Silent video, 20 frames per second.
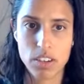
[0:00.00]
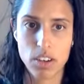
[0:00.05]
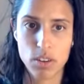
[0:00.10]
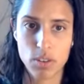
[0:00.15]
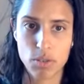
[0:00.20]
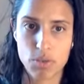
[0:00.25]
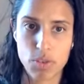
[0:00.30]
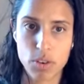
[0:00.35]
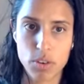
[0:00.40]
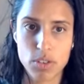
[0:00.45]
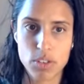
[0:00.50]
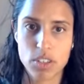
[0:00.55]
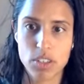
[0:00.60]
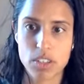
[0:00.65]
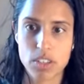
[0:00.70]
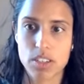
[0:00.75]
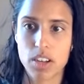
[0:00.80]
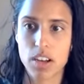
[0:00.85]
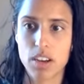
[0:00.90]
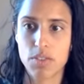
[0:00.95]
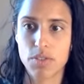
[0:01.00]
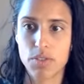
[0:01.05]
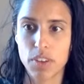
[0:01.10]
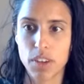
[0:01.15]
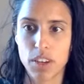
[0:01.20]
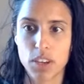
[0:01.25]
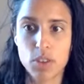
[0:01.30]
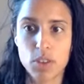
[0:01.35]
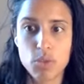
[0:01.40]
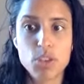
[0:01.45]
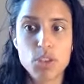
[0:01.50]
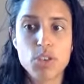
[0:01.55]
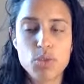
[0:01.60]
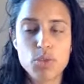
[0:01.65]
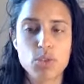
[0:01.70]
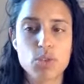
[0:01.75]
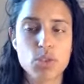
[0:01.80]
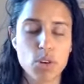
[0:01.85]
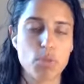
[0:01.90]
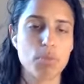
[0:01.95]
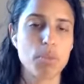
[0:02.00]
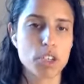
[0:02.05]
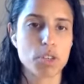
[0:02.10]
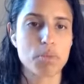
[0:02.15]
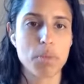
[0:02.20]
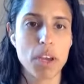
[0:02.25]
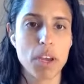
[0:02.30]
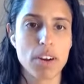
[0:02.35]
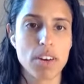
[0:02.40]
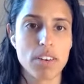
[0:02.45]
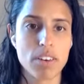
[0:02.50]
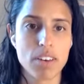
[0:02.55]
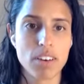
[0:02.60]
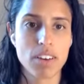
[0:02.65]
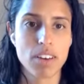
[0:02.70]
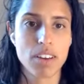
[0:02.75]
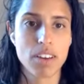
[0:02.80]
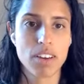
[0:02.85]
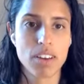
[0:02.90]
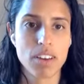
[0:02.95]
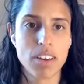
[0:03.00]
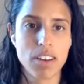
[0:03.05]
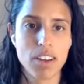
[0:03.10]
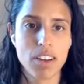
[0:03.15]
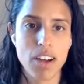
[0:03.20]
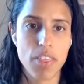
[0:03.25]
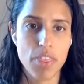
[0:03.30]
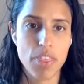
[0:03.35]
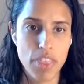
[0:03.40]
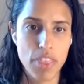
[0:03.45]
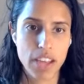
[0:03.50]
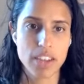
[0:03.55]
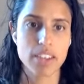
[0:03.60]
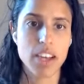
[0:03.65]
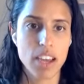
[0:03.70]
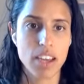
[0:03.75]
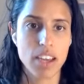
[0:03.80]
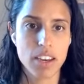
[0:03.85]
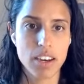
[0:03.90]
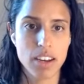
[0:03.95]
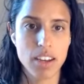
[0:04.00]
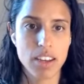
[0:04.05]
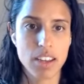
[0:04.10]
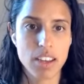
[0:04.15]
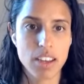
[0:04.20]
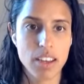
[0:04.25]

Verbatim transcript: you know, frozen stuff, like you would do so much better on that, that, diet.